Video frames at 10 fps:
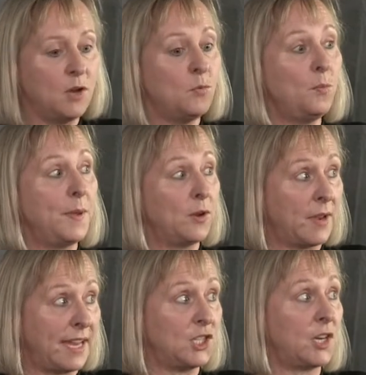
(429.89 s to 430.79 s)
will be on
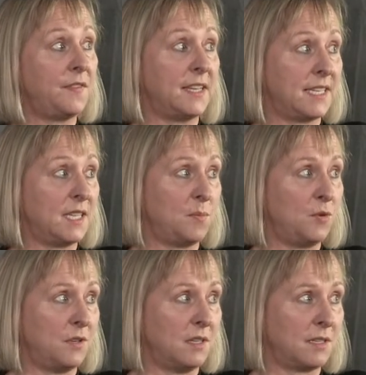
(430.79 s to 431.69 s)
HFSS
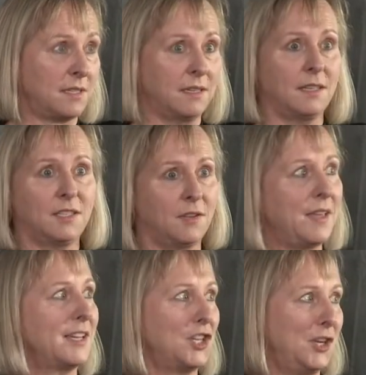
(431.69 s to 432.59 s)
products. So
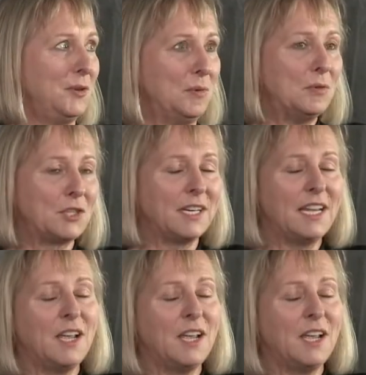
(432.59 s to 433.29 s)
that's huge.